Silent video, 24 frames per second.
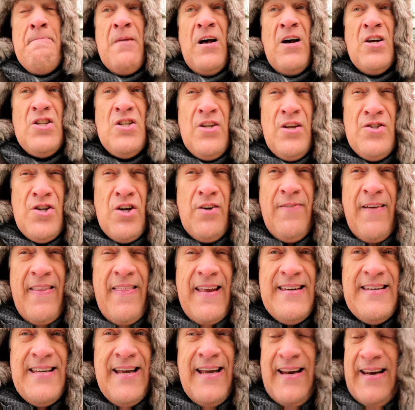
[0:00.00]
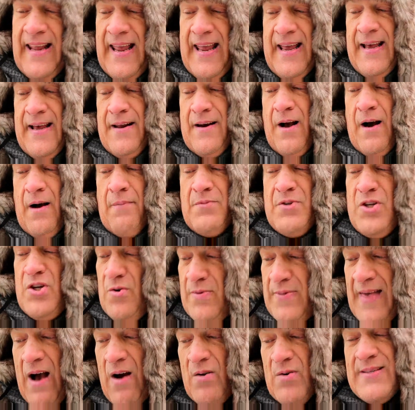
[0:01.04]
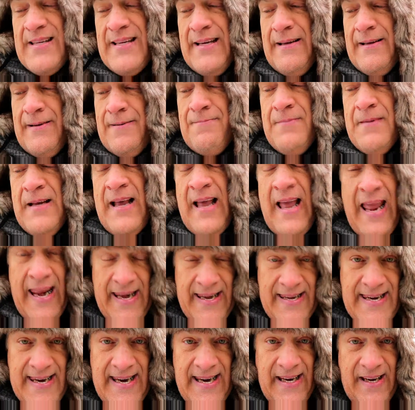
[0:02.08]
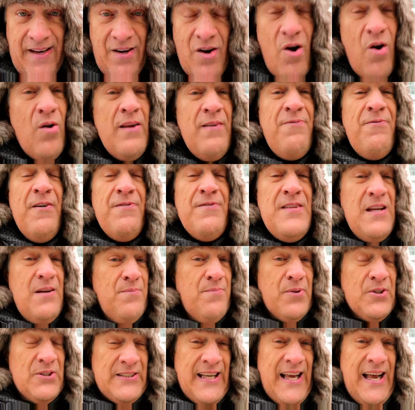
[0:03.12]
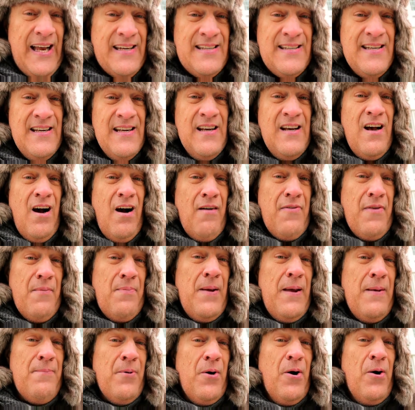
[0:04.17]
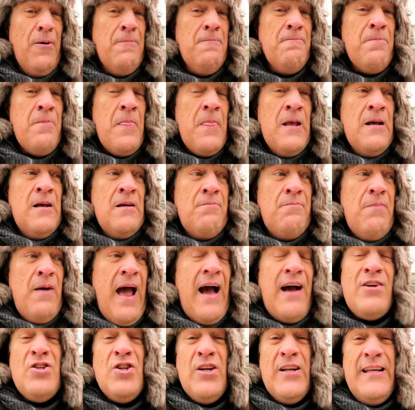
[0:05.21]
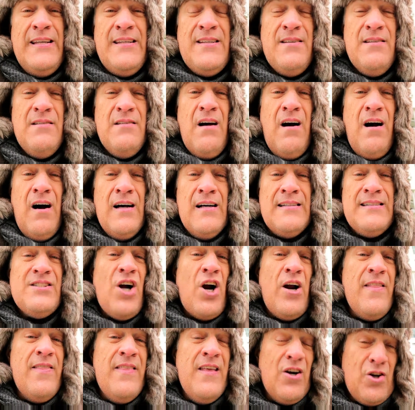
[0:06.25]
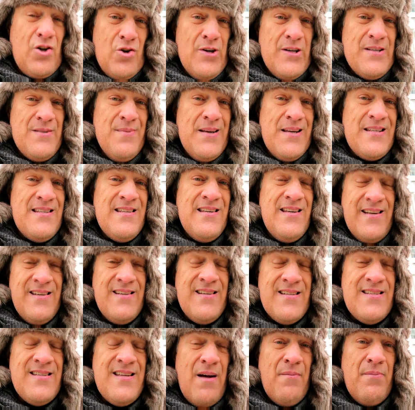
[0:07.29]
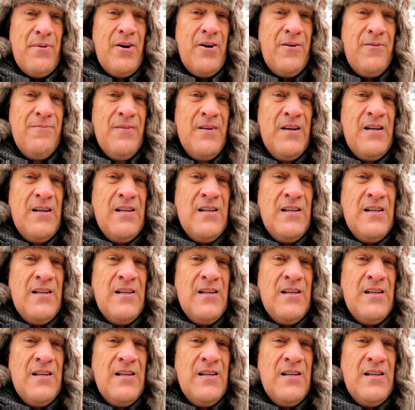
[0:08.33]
a survey they did in 2018, only 15% of the people actually started their Christmas in December.